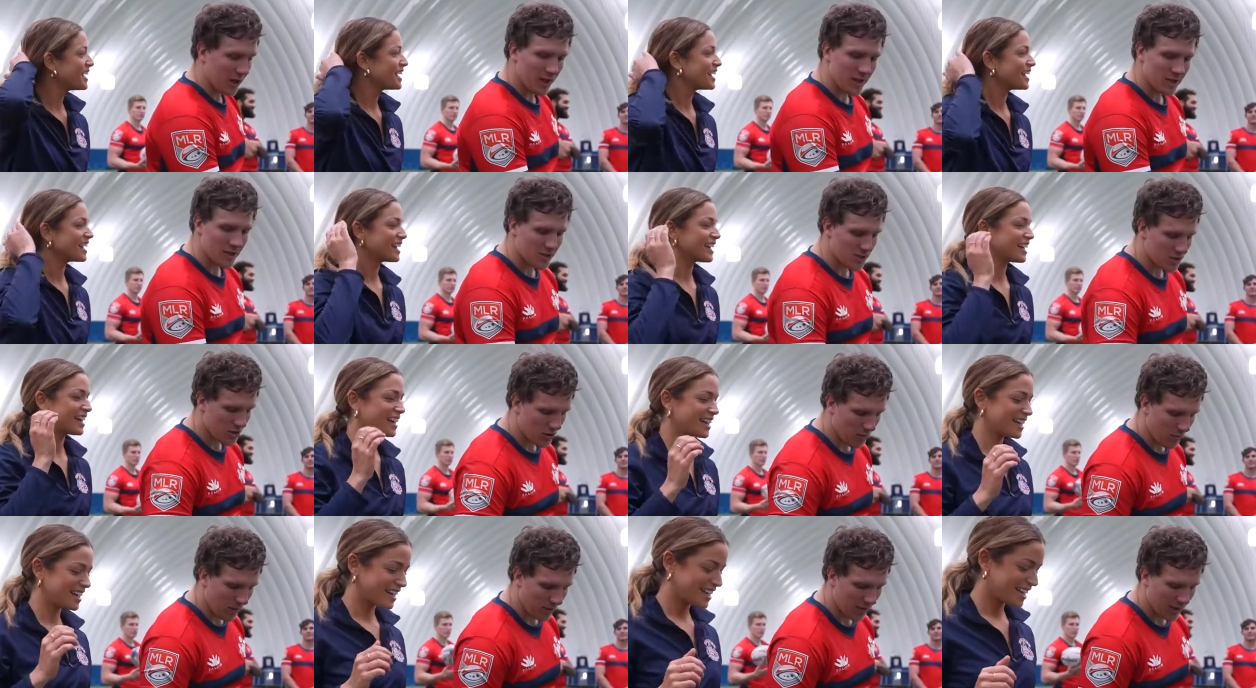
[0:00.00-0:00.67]
Speaker 1: it so
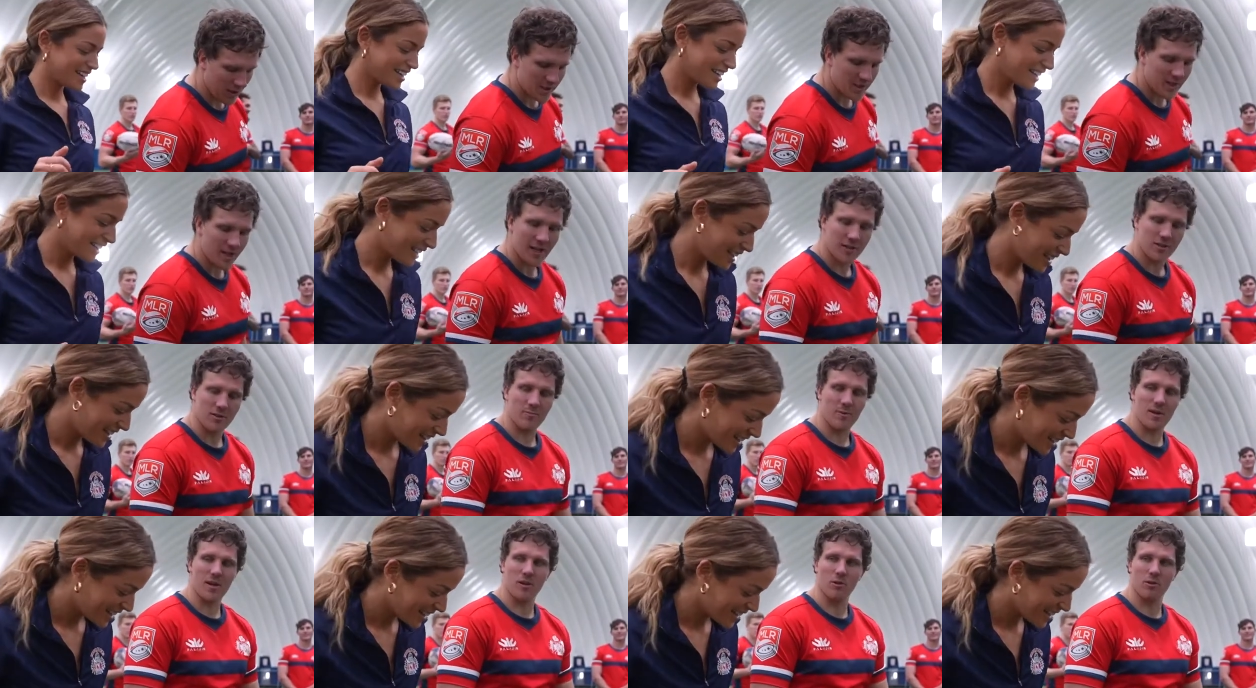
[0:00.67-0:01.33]
you want this leg to
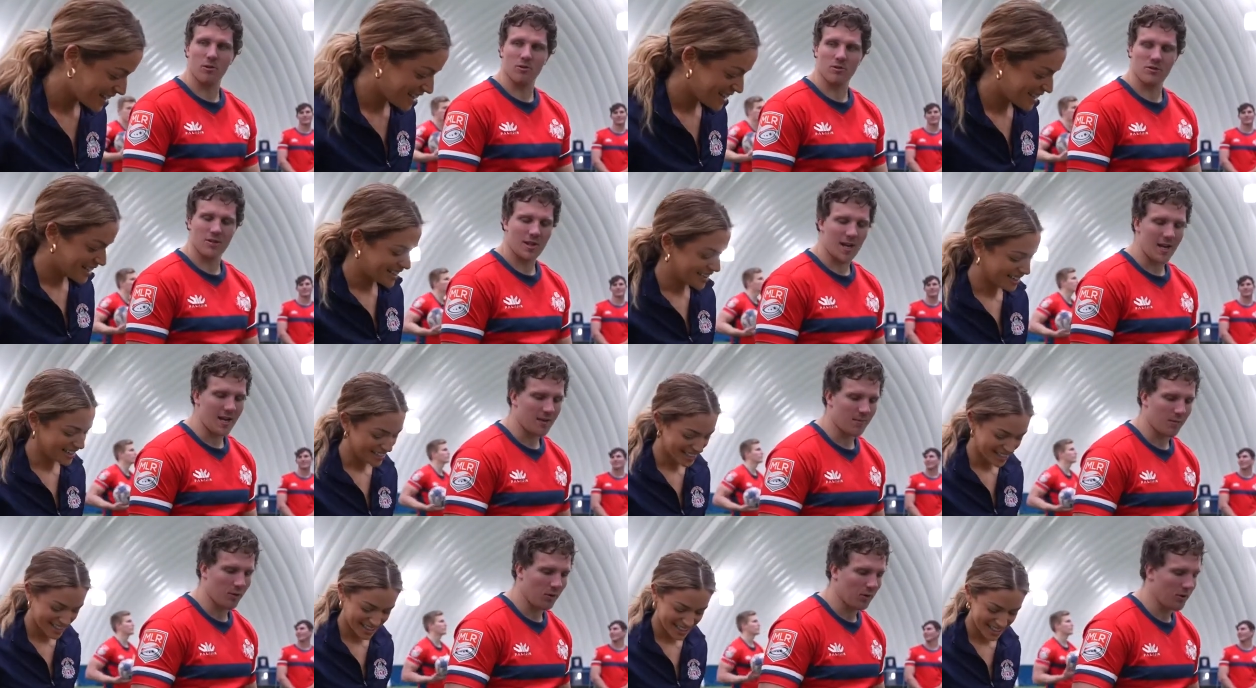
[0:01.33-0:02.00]
be your
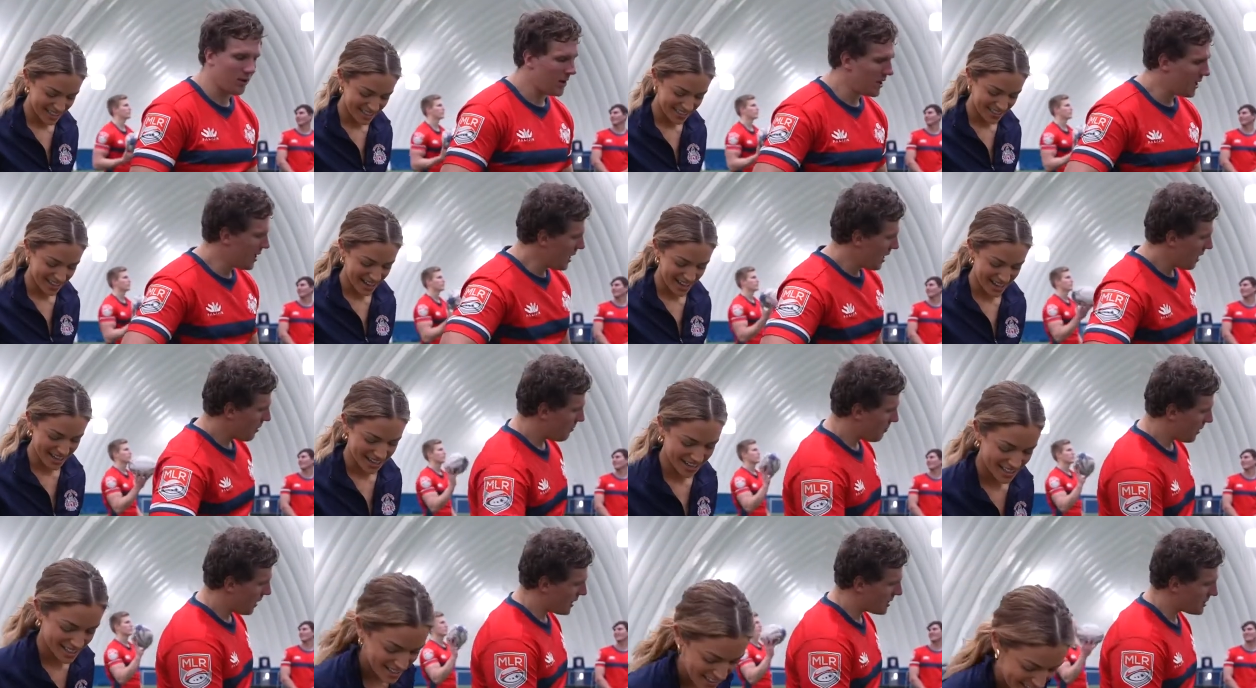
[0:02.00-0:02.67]
stable okay.
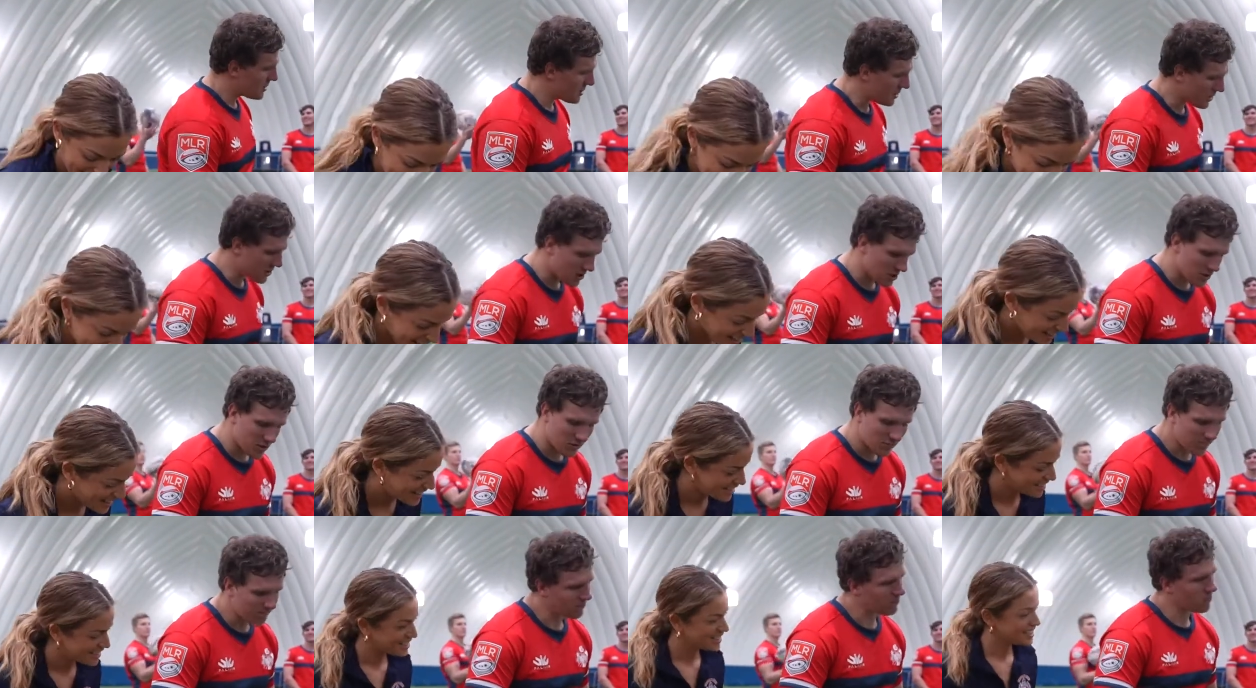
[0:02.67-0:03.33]
base and
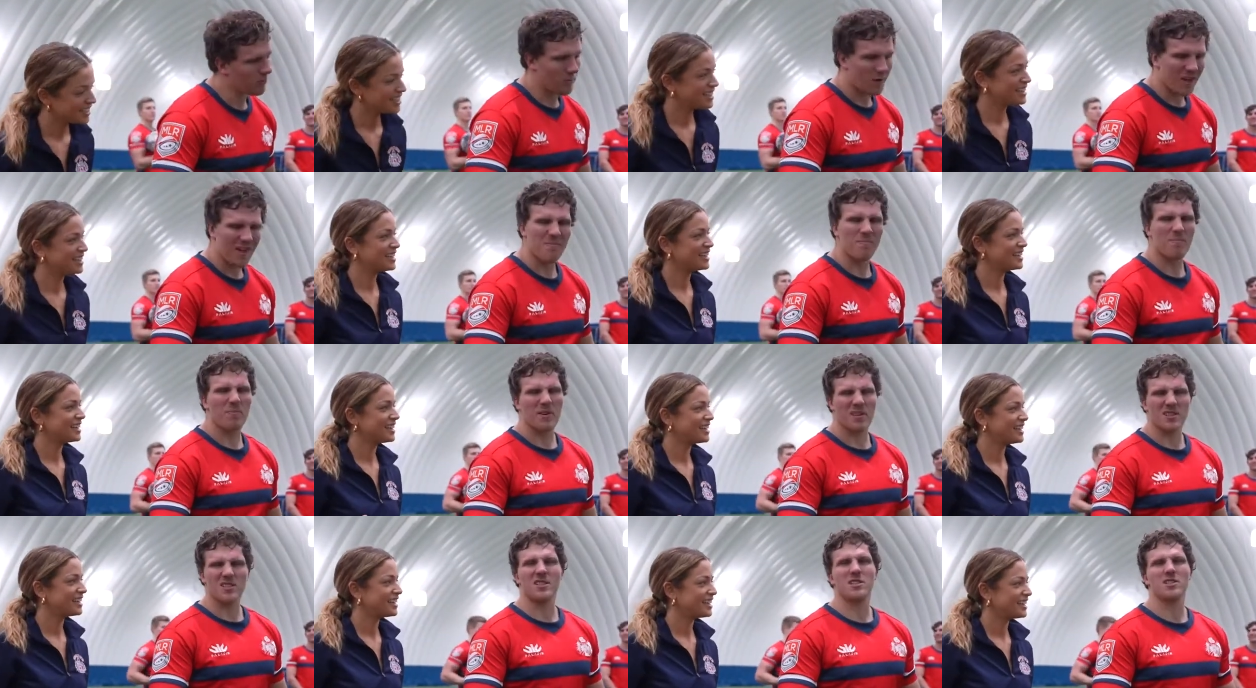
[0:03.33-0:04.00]
just keep
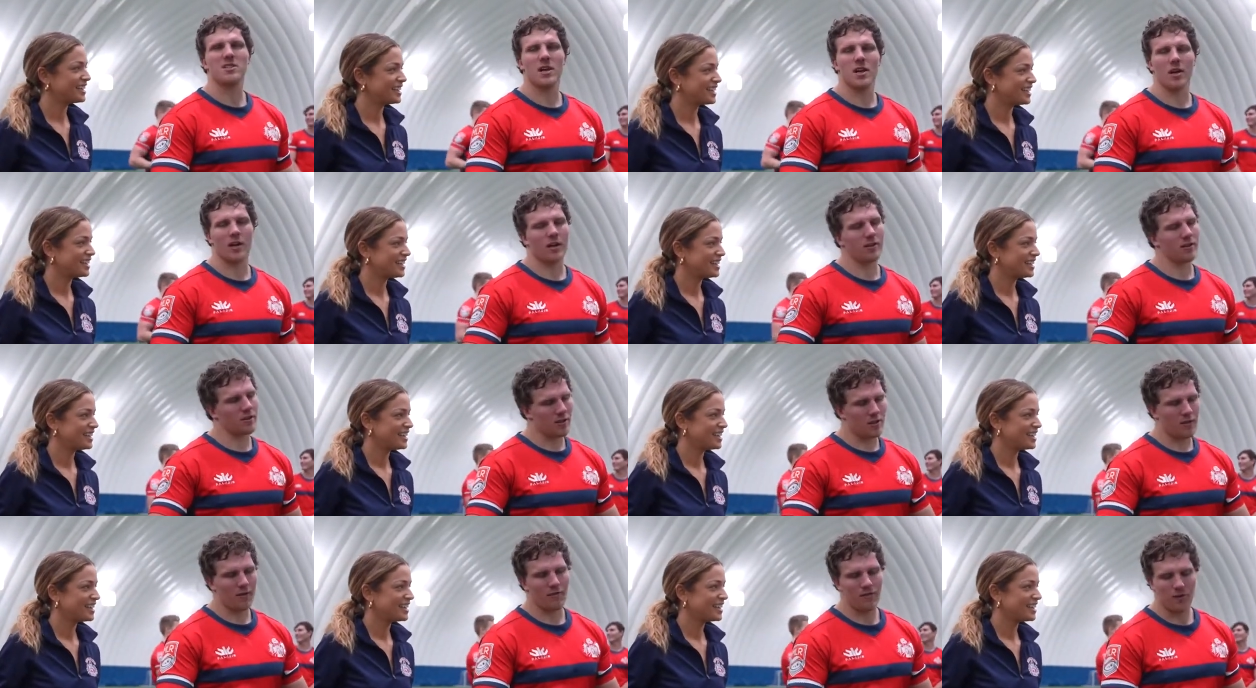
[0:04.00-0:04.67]
it's easier
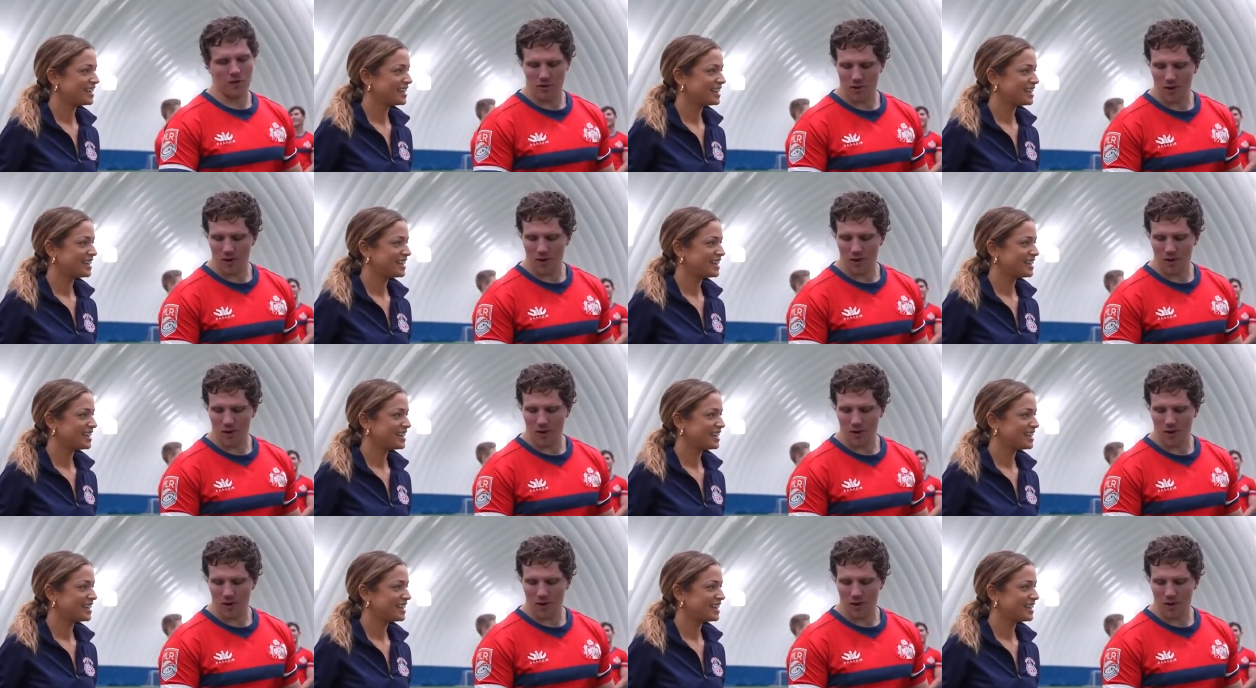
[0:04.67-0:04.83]
if you